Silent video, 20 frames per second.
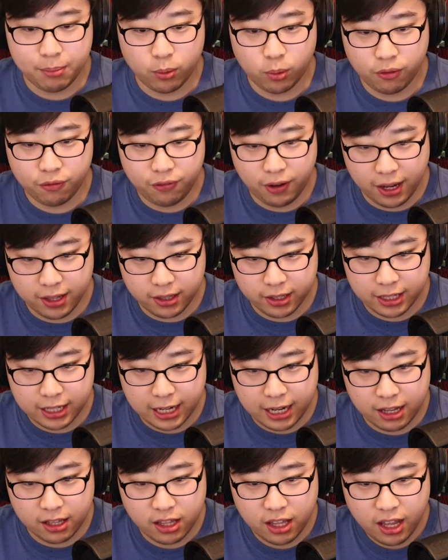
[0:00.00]
But we finally
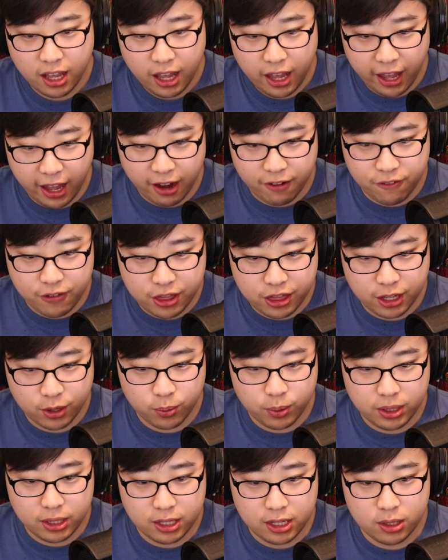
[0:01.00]
got everything
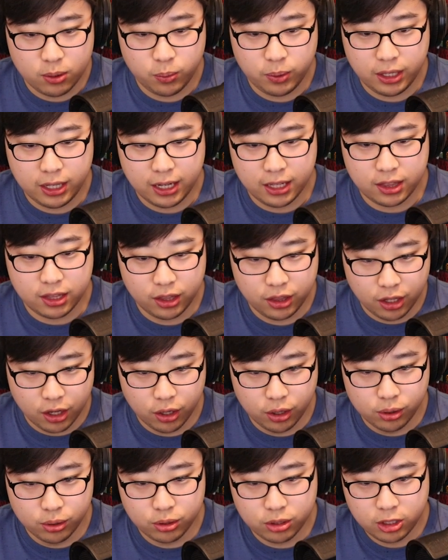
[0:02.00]
we needed. We got the
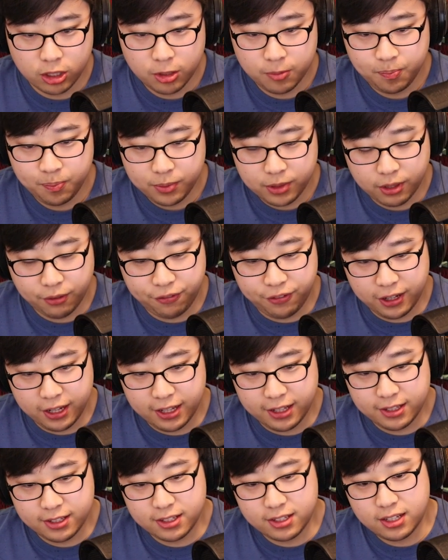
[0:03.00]
nose, the
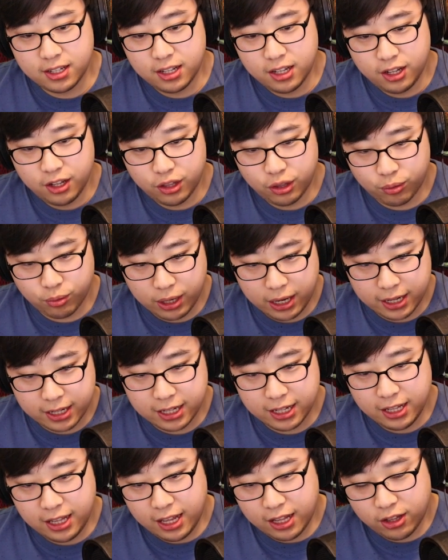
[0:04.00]
fins, the
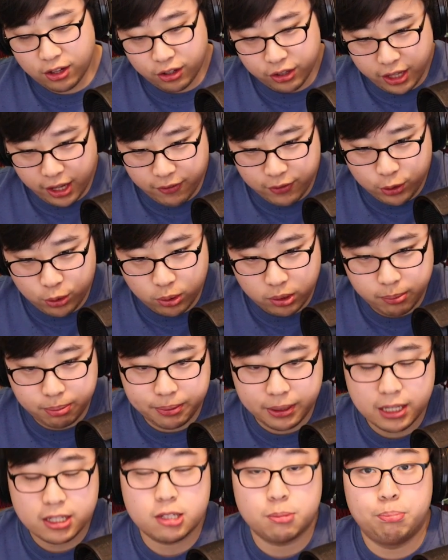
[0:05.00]
rocket, and all the heavy duty plates.